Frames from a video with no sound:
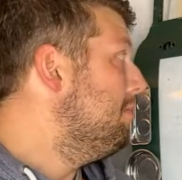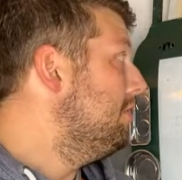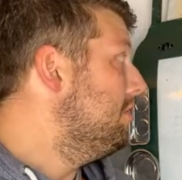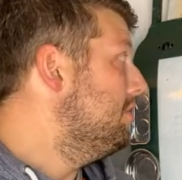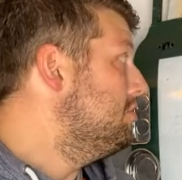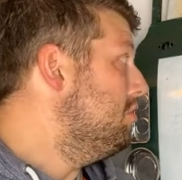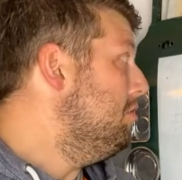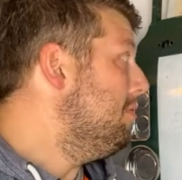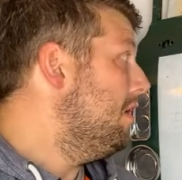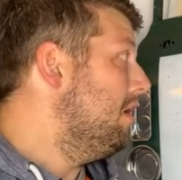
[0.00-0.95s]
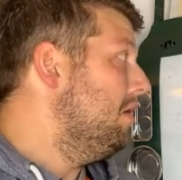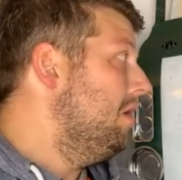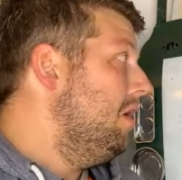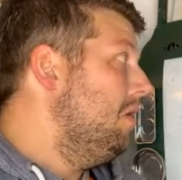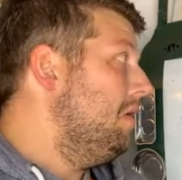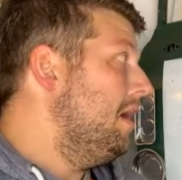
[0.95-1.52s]
But the tow bar
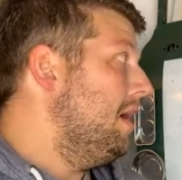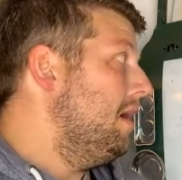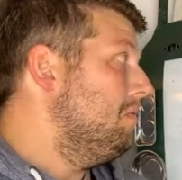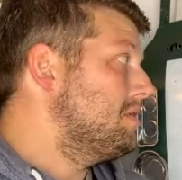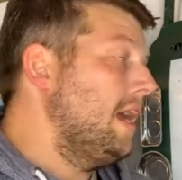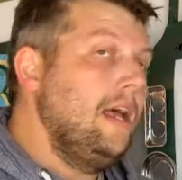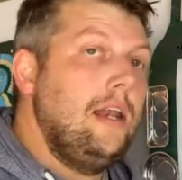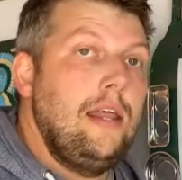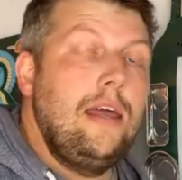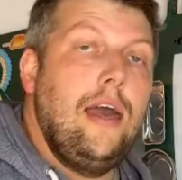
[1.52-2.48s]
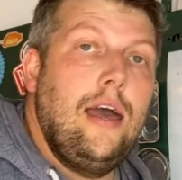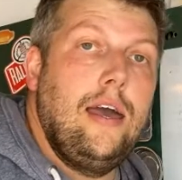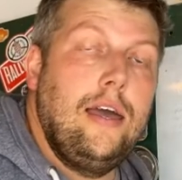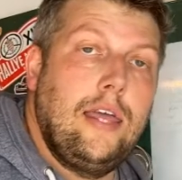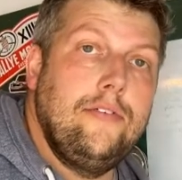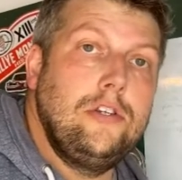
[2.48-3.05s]
was kindly
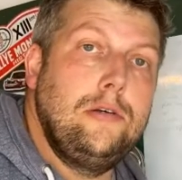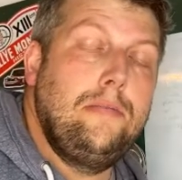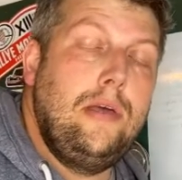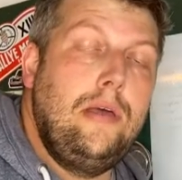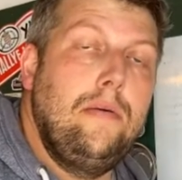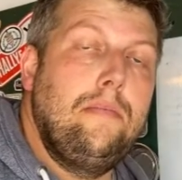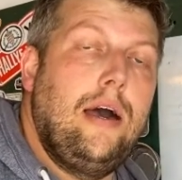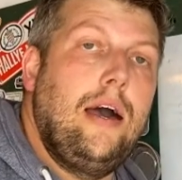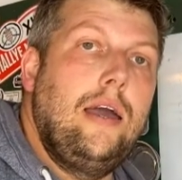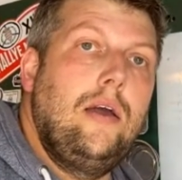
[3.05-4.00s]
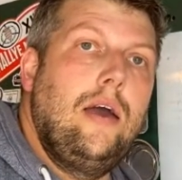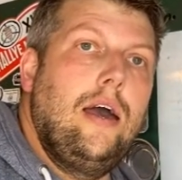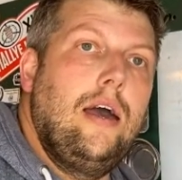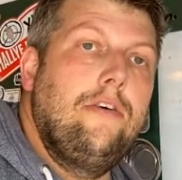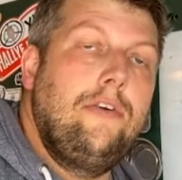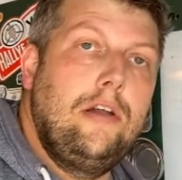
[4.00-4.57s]
given to me by
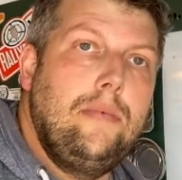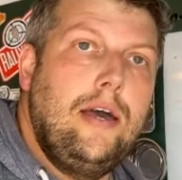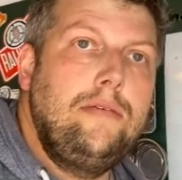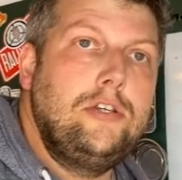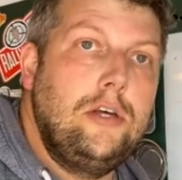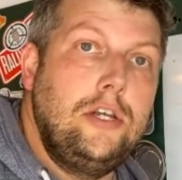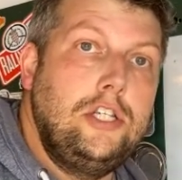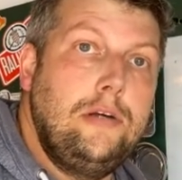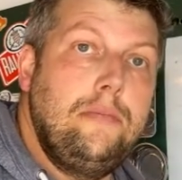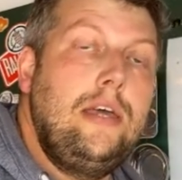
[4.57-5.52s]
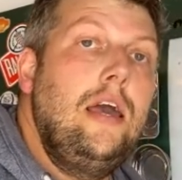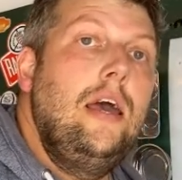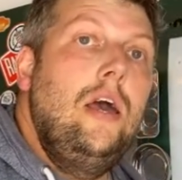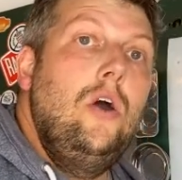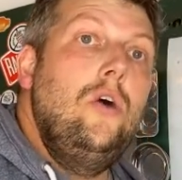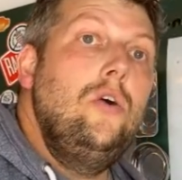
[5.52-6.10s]
a friend of mine, Jimmy,
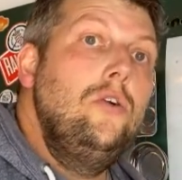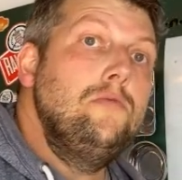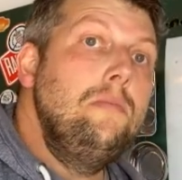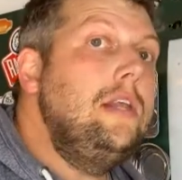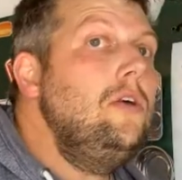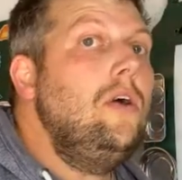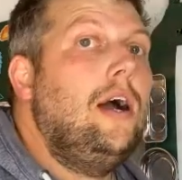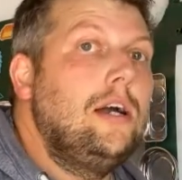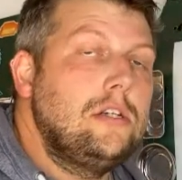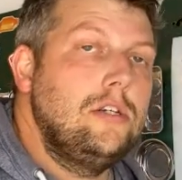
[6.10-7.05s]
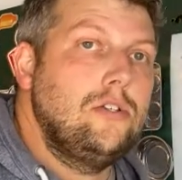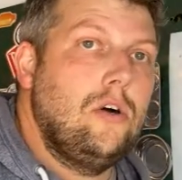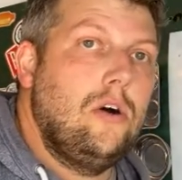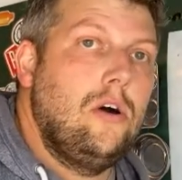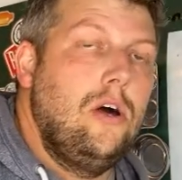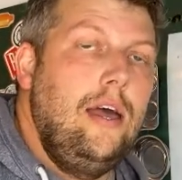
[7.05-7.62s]
whose Mini you actually
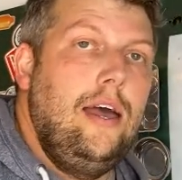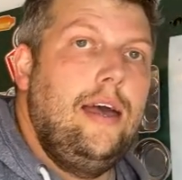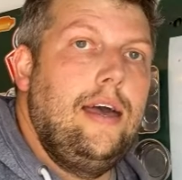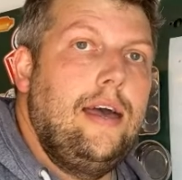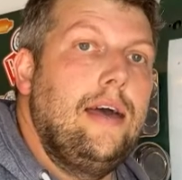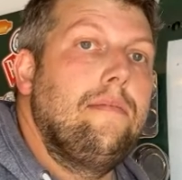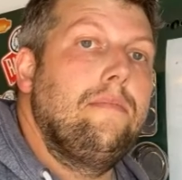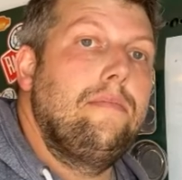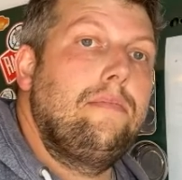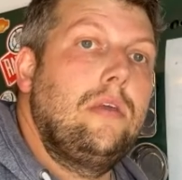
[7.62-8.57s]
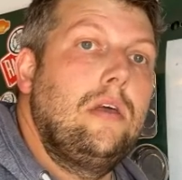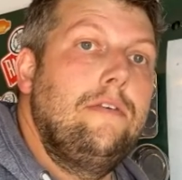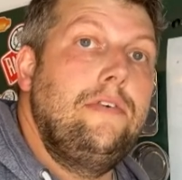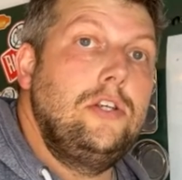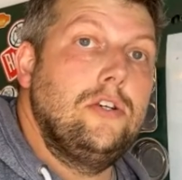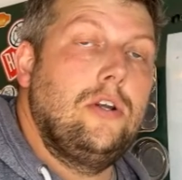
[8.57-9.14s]
saw
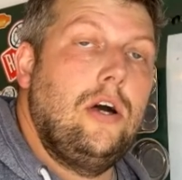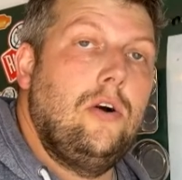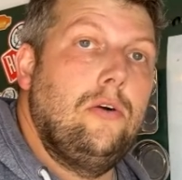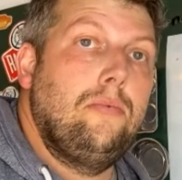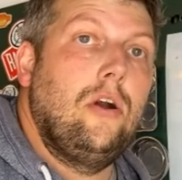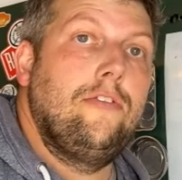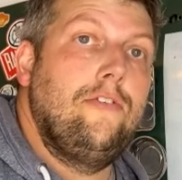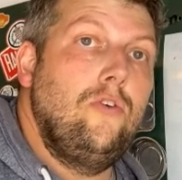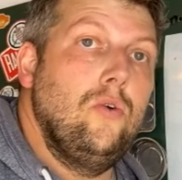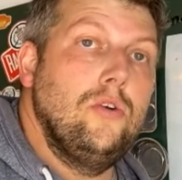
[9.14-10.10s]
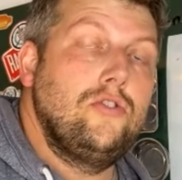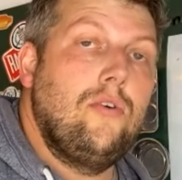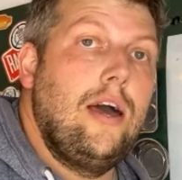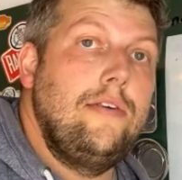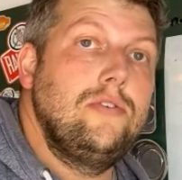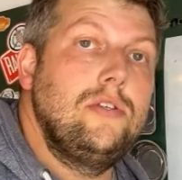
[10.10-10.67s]
featured on part of the Viewers
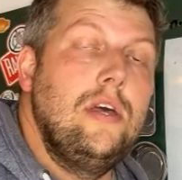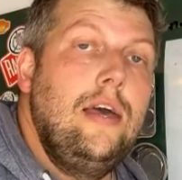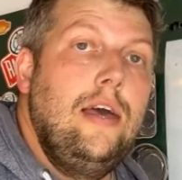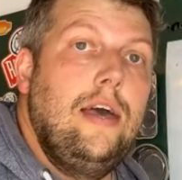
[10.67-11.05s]
Drives